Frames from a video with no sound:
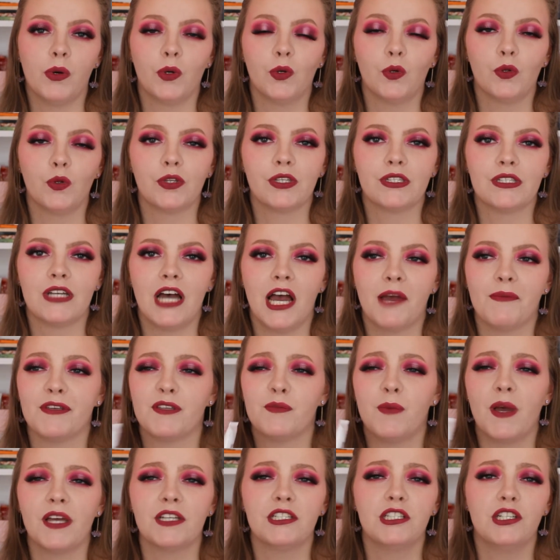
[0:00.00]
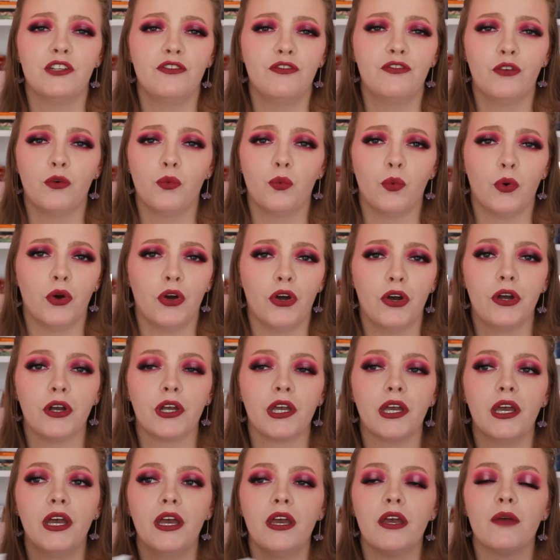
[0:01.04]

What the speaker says: all the time, especially for work,